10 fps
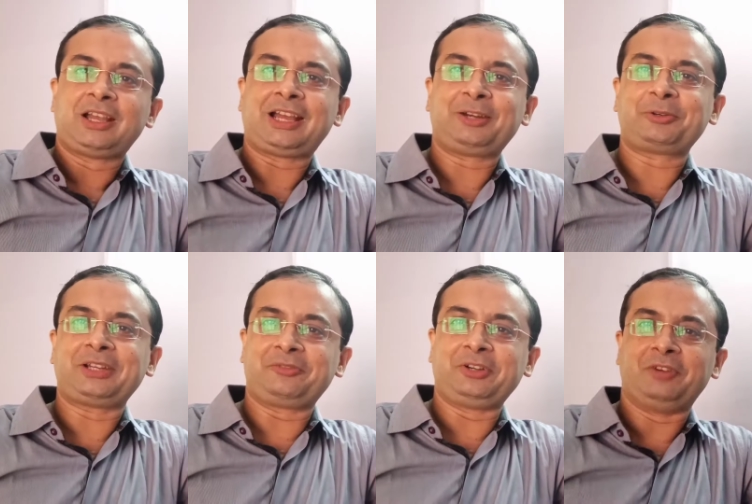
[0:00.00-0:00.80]
Hello
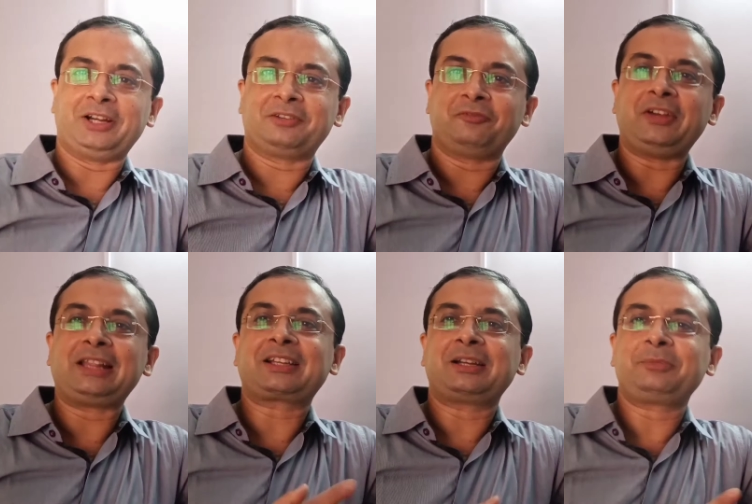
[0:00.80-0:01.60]
everyone,
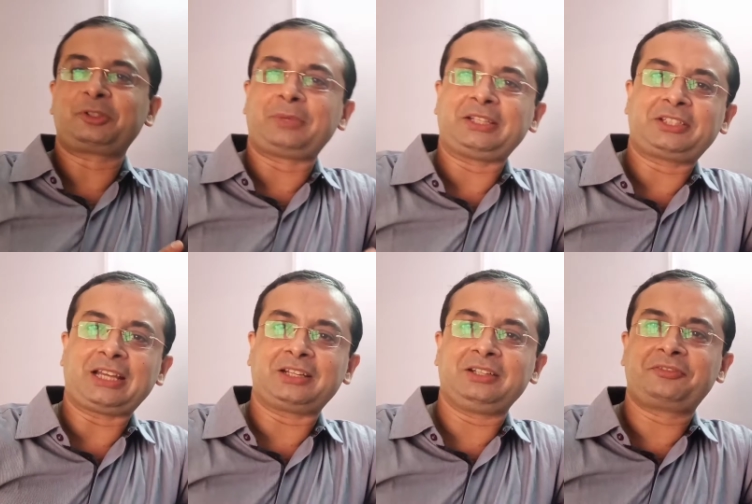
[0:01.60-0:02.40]
welcome to my
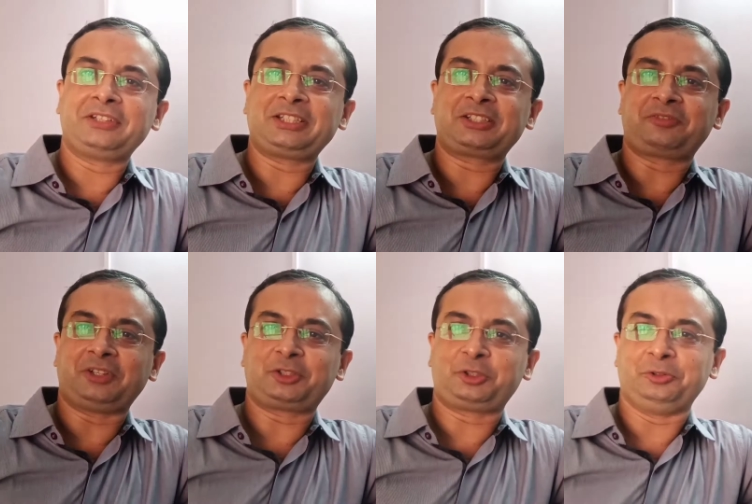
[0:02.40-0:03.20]
channel Physics
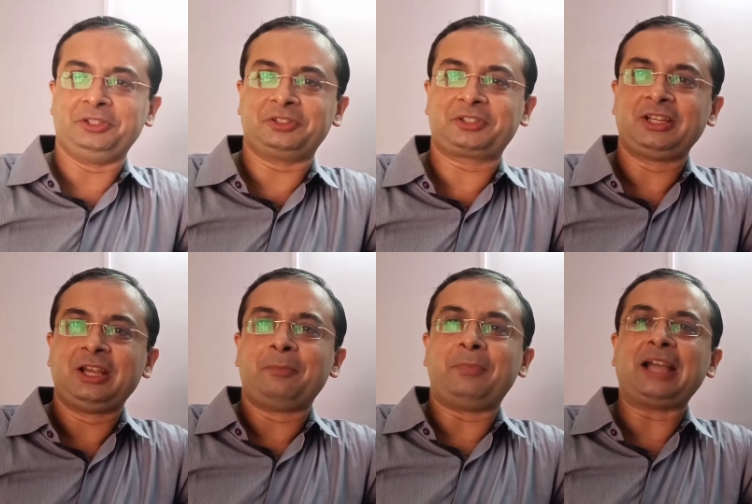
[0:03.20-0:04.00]
for Students.
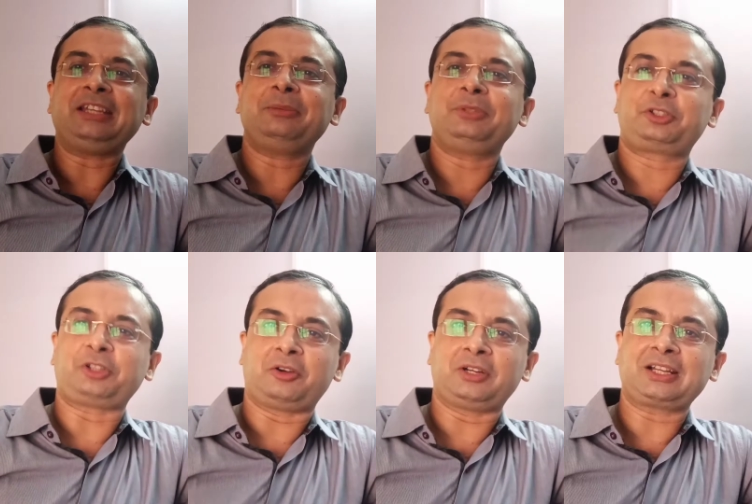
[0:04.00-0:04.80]
My name is
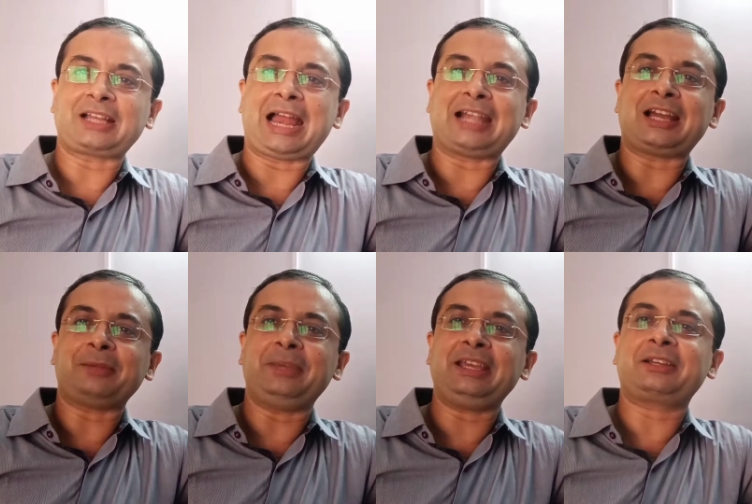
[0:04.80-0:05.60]
Shaunak and I
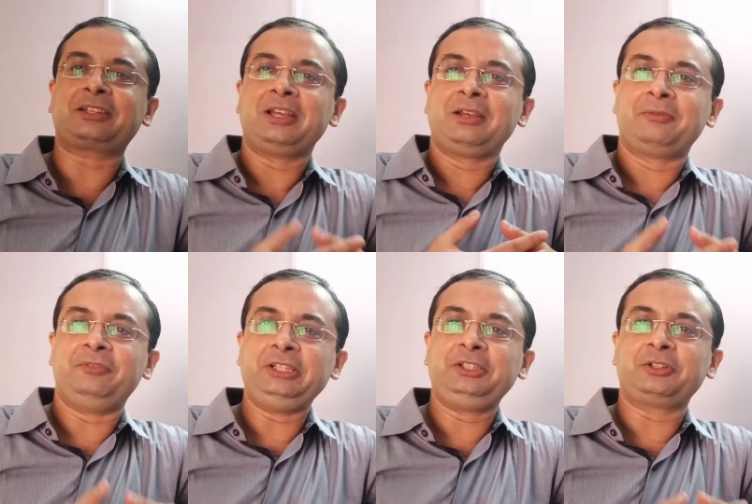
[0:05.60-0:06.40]
make
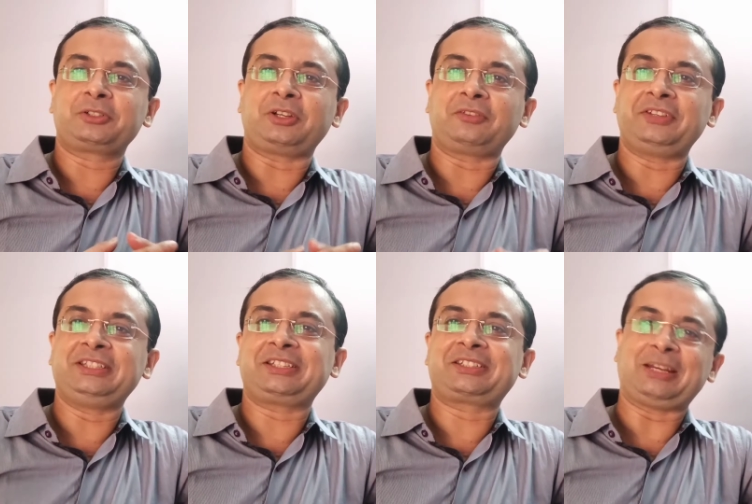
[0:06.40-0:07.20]
videos on
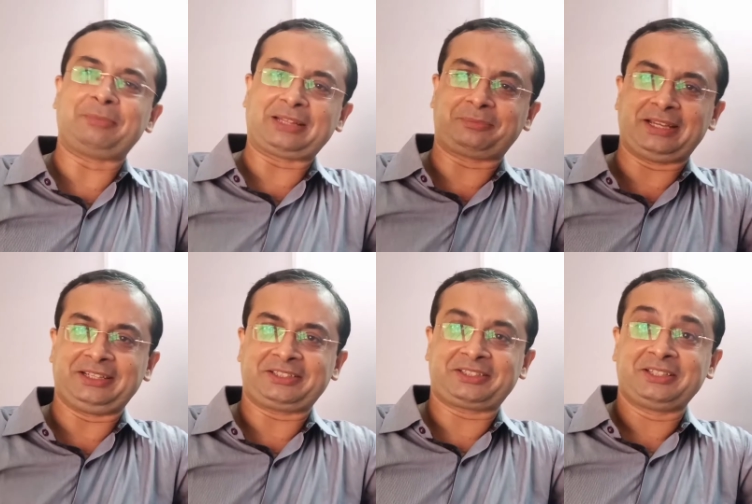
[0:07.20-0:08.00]
physics and
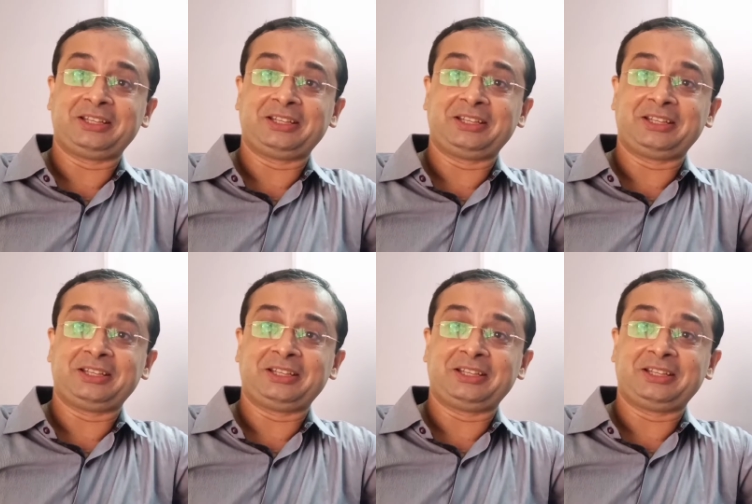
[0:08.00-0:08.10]
mathematics.